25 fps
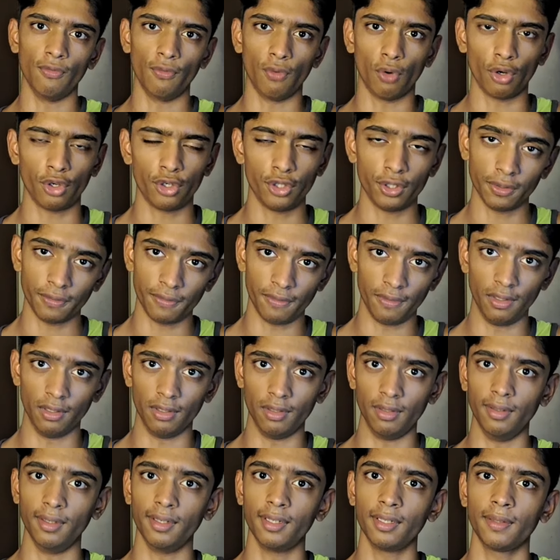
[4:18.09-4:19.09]
what you have
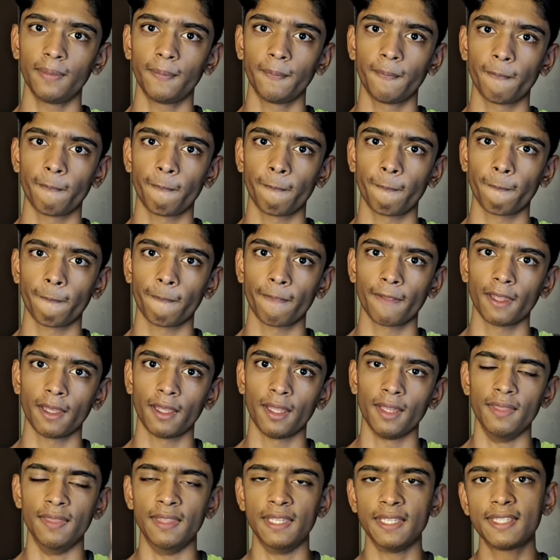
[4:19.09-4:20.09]
learned.
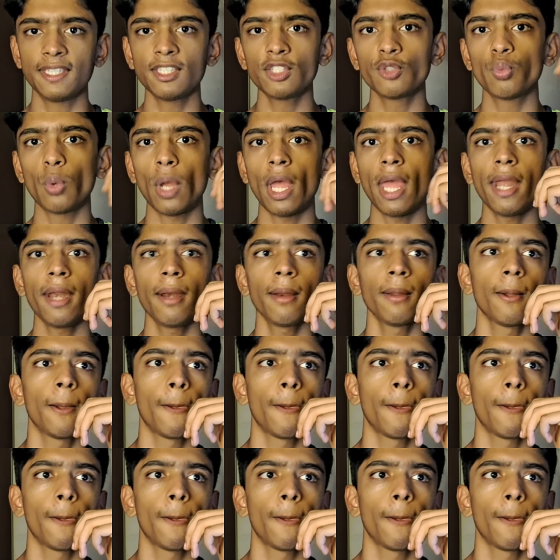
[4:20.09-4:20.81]
This is where